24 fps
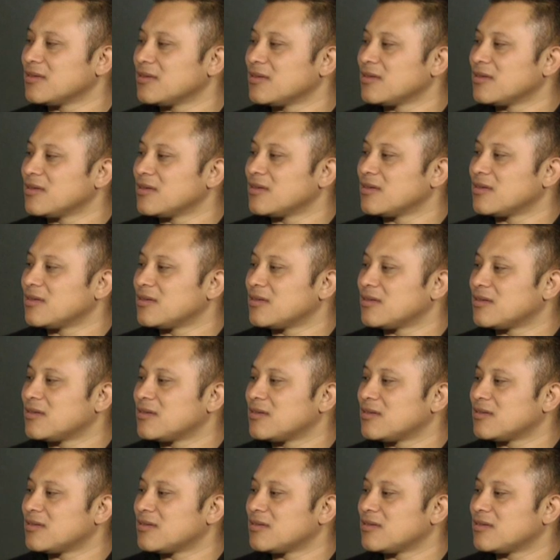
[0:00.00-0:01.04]

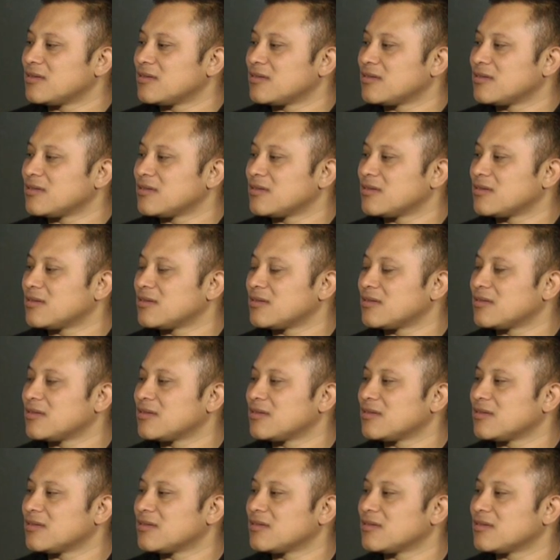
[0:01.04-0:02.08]

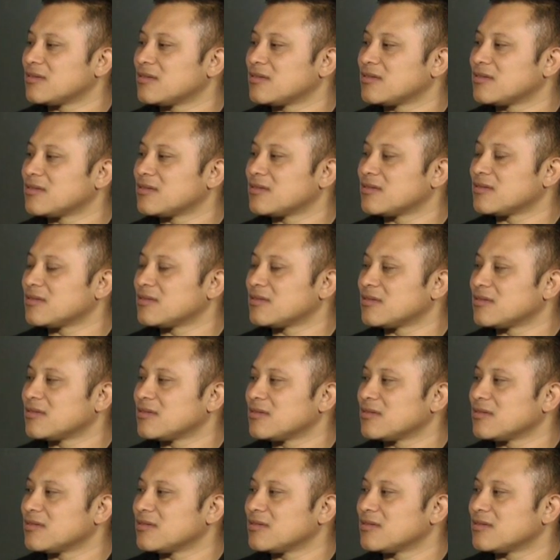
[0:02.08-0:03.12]

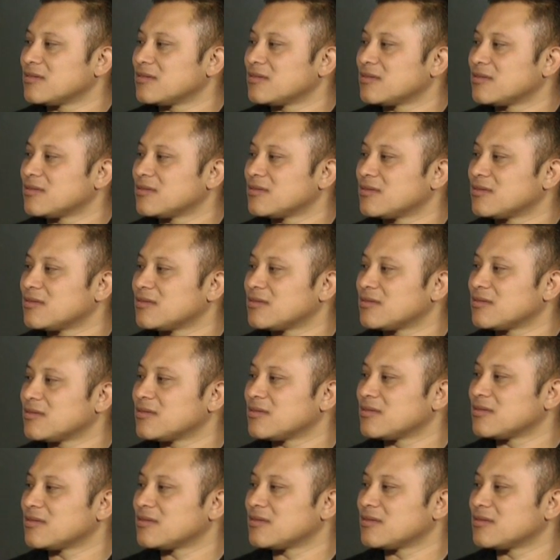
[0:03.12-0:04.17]

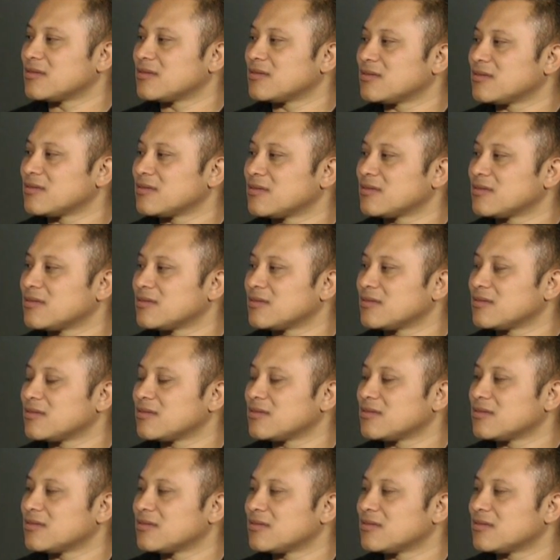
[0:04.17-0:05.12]
The person shown says nothing.